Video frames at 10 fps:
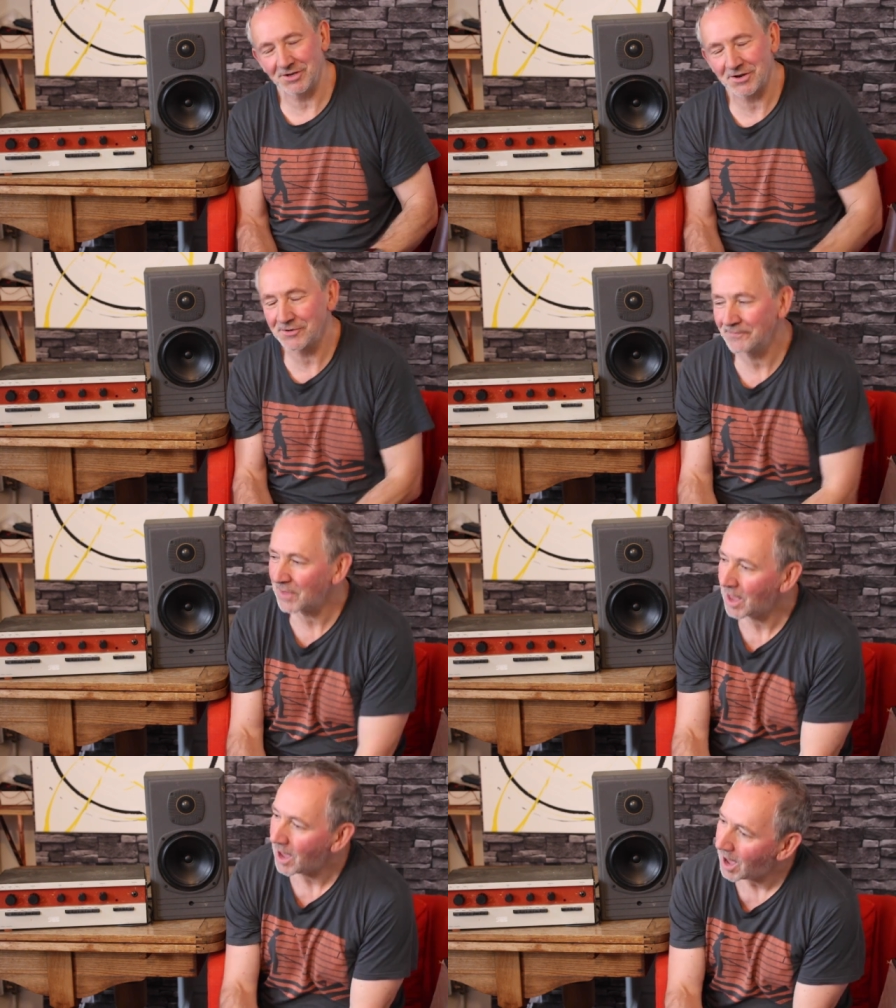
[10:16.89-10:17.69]
you know.
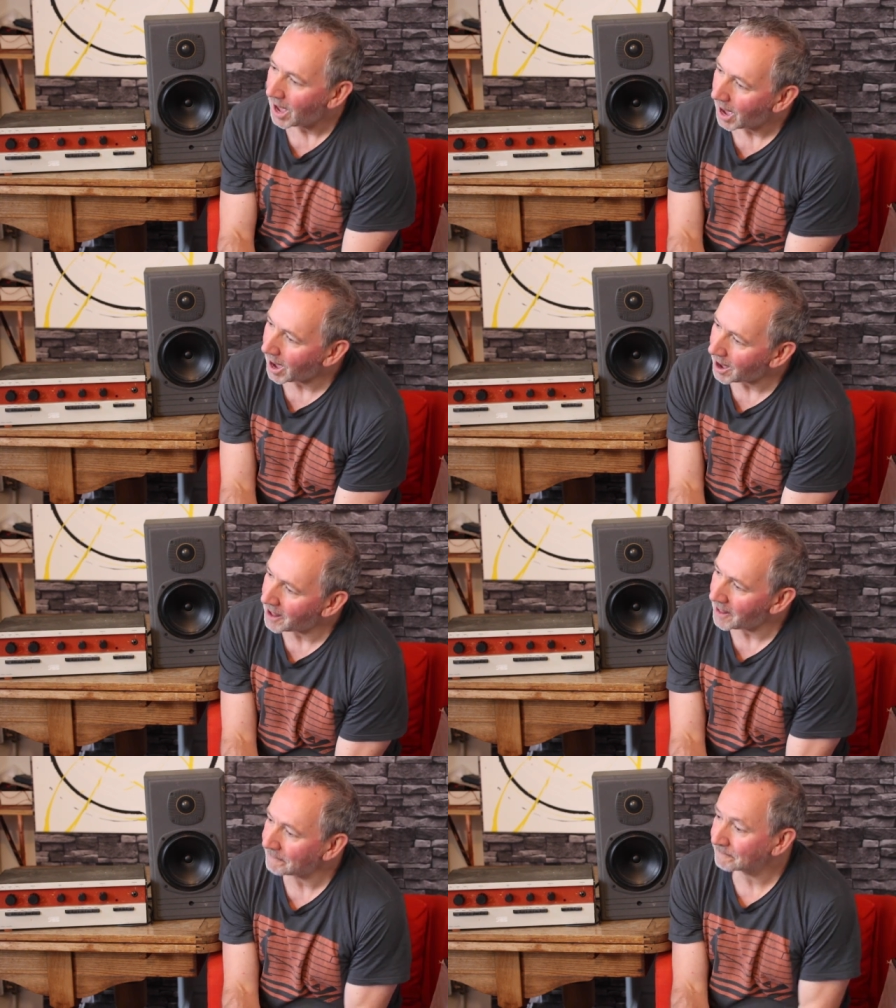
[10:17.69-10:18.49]

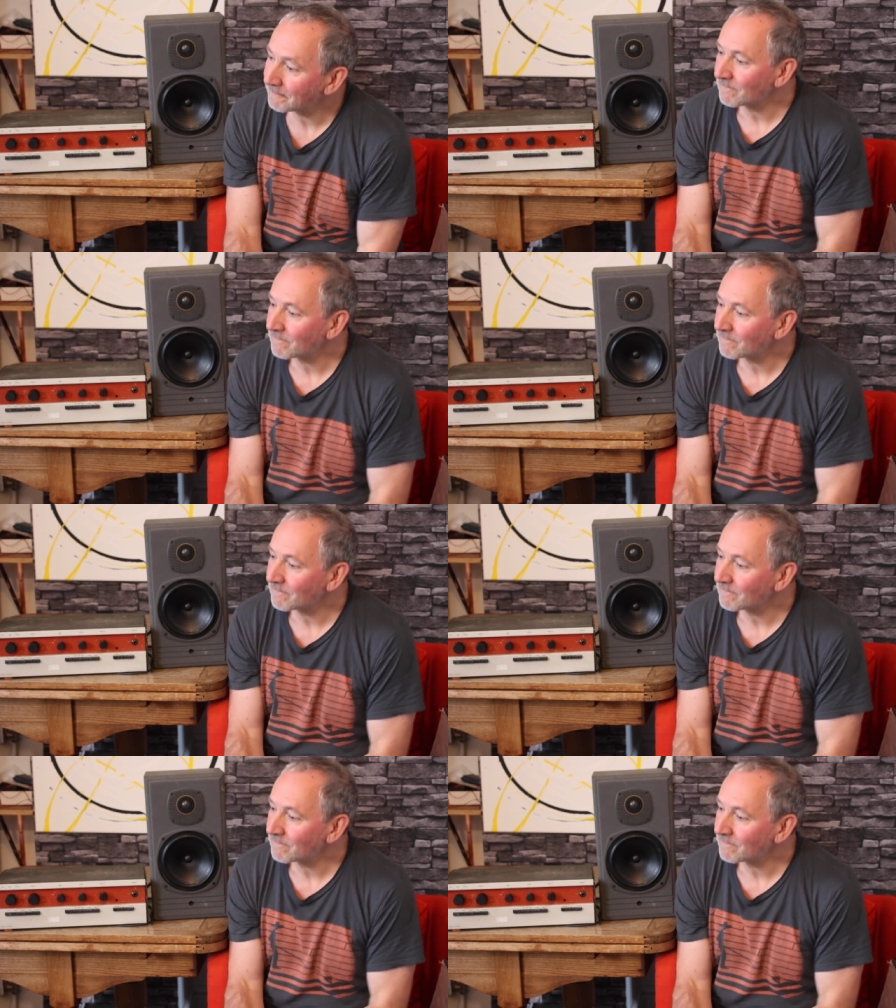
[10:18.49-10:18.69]
Uh,